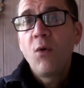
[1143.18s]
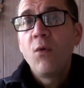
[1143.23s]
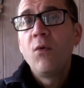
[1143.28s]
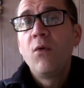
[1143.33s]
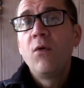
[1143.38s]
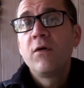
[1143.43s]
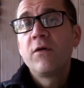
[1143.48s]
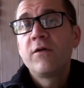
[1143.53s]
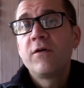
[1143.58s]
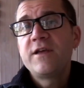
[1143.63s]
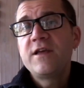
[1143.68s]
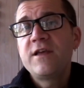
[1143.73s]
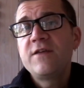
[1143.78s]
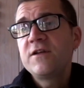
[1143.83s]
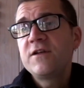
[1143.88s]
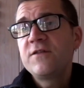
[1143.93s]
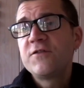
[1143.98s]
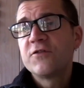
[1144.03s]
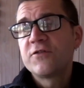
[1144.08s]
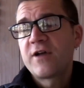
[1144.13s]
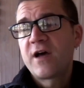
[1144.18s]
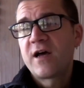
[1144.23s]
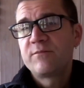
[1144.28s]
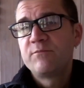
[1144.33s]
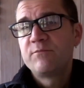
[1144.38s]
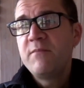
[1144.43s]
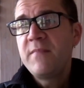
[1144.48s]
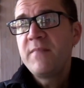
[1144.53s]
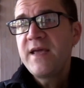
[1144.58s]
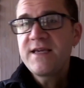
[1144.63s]
or even if you're not
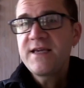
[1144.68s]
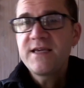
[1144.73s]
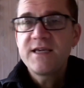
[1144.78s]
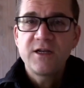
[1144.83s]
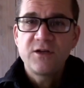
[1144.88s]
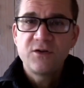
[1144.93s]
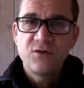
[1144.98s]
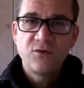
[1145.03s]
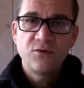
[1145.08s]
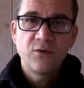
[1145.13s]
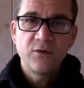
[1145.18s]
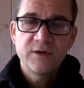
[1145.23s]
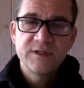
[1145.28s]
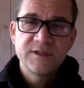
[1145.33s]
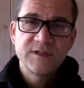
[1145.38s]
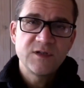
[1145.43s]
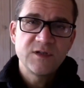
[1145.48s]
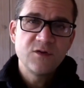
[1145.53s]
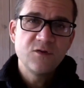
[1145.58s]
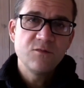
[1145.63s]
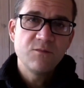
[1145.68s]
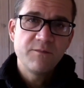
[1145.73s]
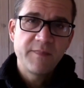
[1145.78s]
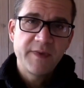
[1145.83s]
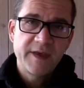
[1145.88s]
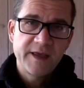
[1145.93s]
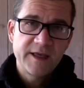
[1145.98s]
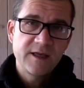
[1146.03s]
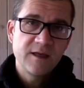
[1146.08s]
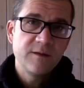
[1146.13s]
making noise, you
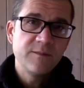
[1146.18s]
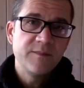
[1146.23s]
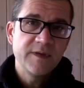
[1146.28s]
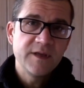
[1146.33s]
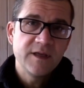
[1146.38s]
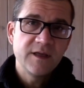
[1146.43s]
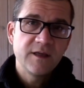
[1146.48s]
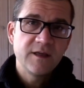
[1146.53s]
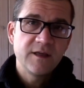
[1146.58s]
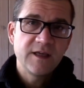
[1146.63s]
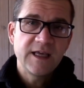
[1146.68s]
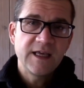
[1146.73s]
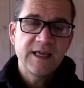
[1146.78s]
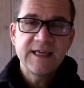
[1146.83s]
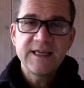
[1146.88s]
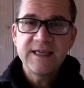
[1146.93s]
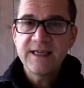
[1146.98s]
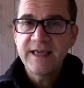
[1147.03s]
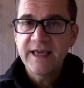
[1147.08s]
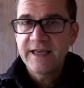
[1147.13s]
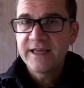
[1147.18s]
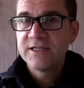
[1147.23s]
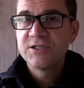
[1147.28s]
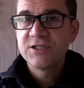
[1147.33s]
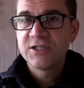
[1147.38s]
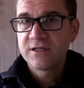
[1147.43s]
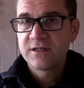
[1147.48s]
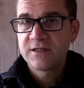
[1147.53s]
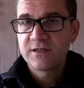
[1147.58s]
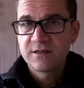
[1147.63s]
may be
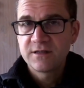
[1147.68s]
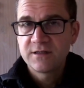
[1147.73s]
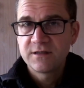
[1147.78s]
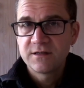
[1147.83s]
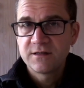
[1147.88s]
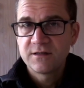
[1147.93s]
engaging